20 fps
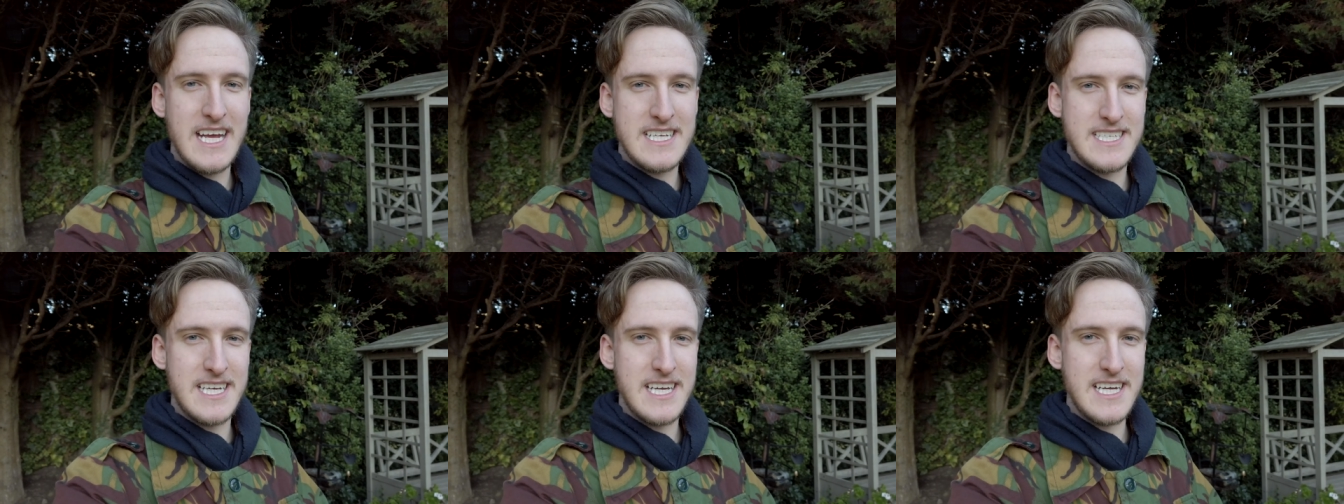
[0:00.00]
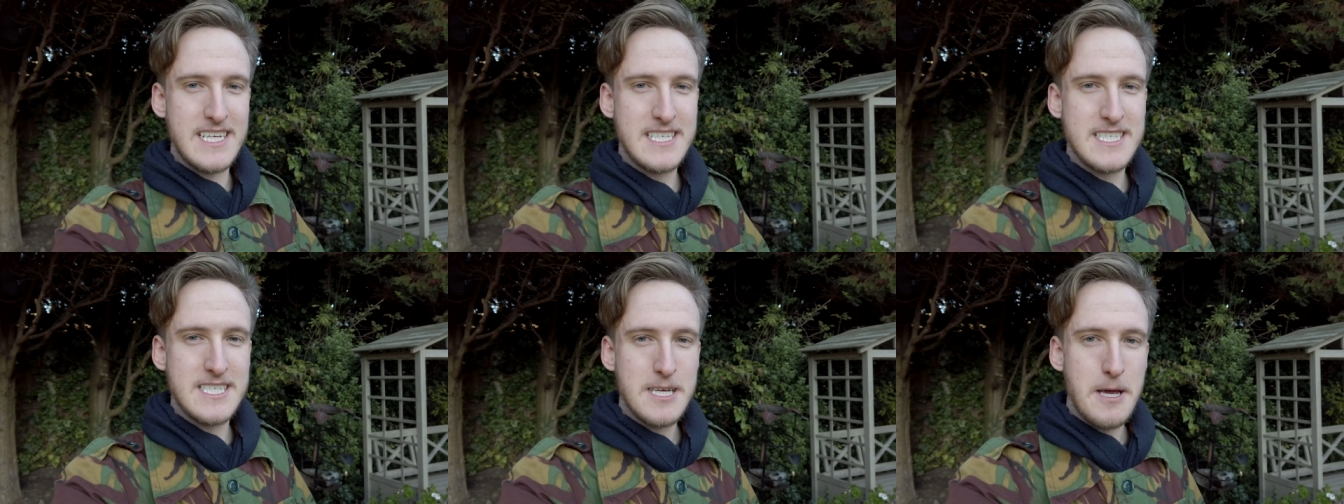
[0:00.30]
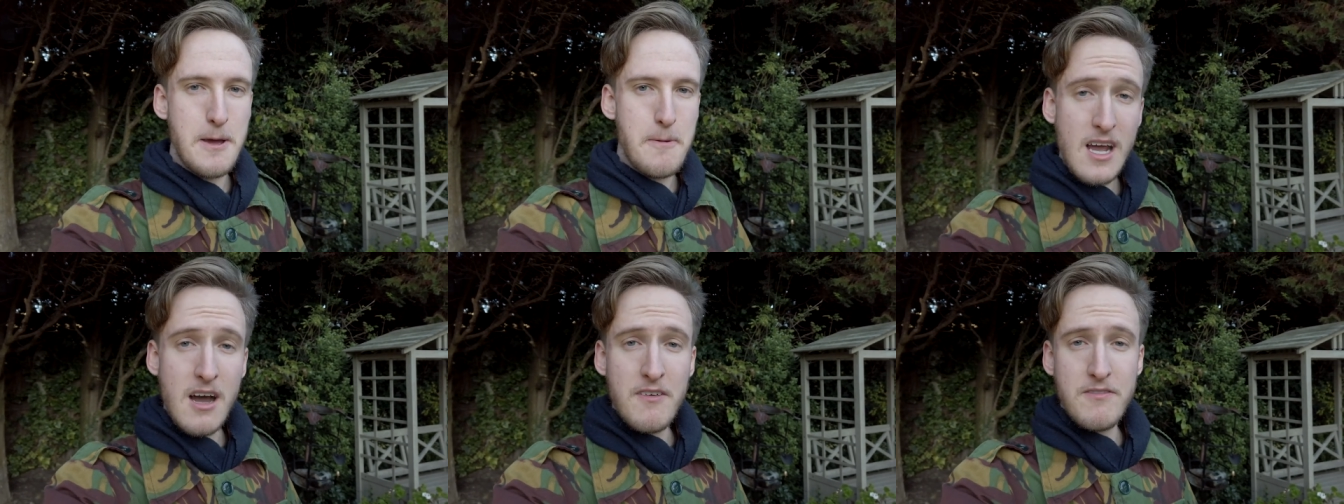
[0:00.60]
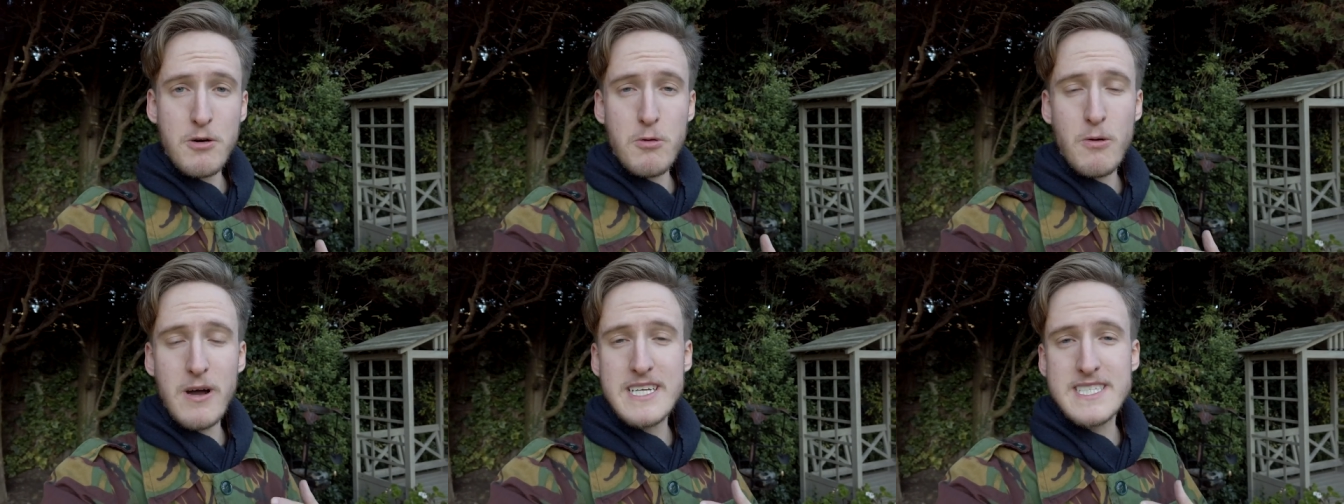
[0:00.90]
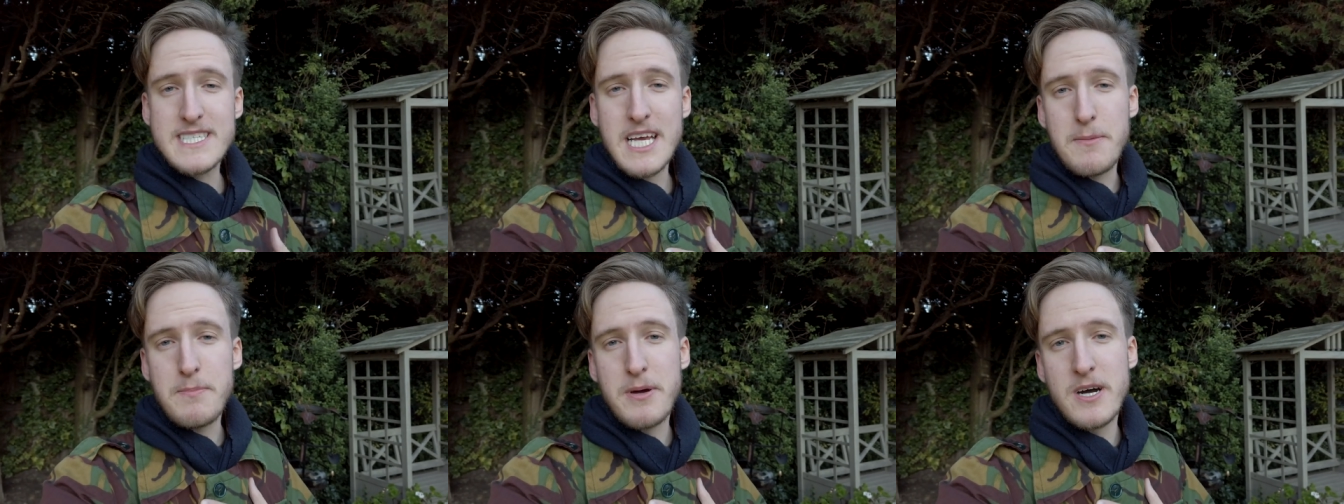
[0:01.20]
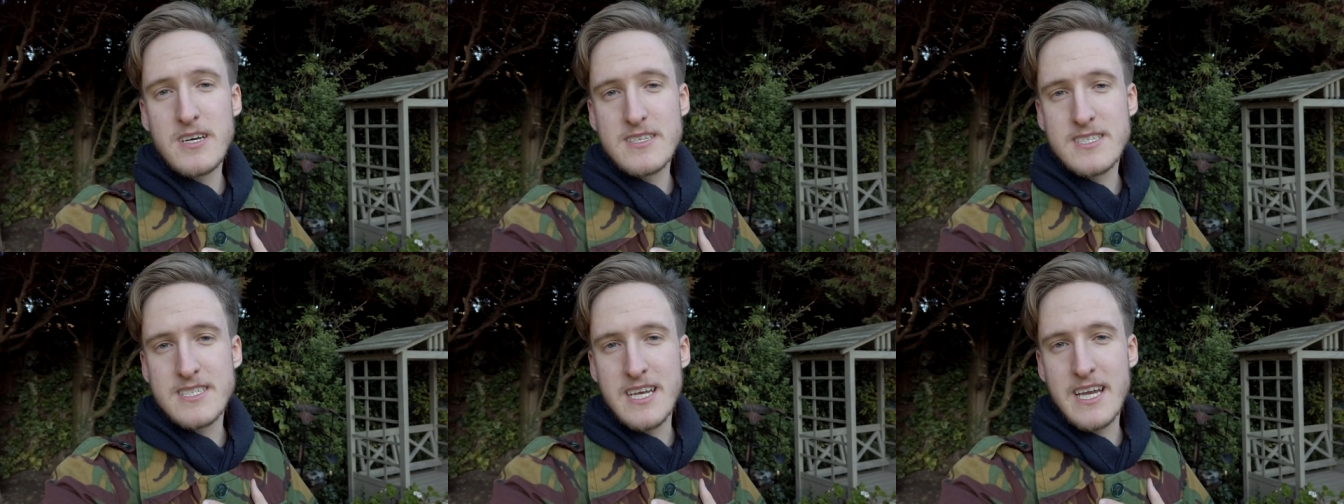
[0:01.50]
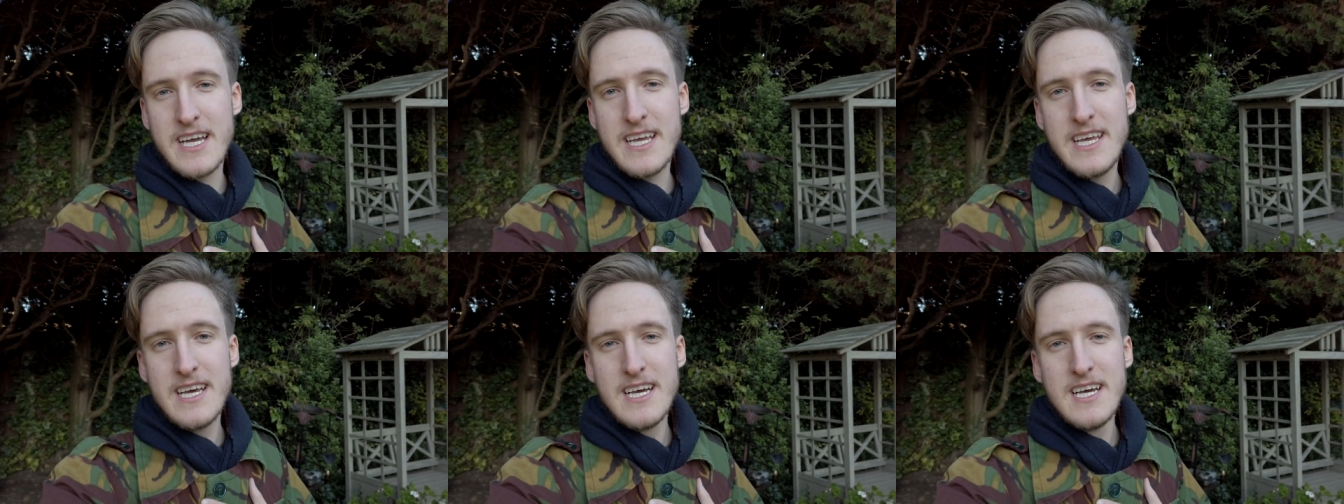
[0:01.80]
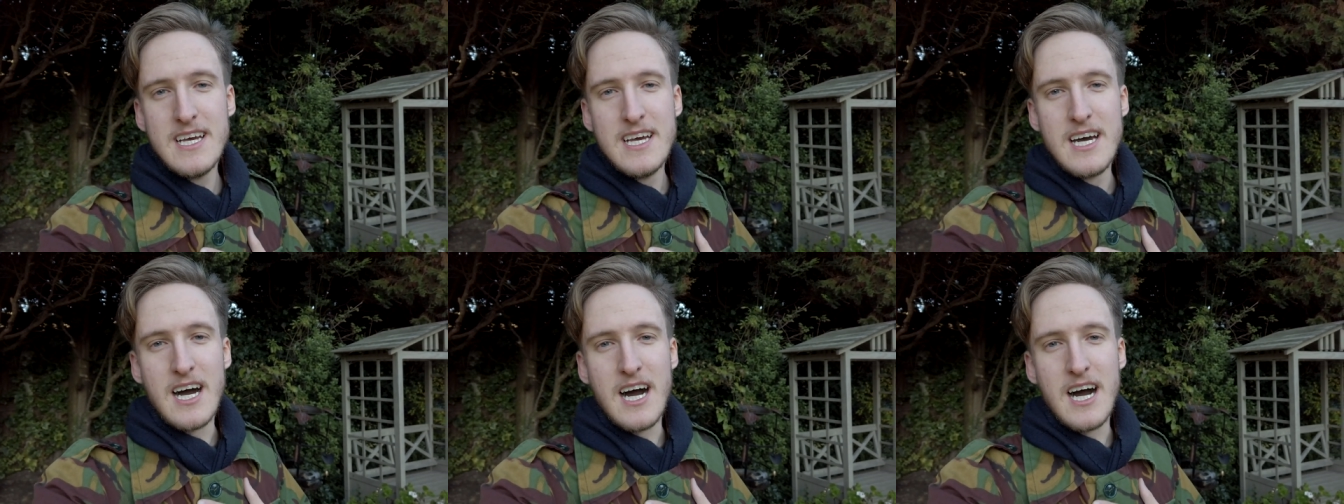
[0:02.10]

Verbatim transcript: Essex. I've always said personally,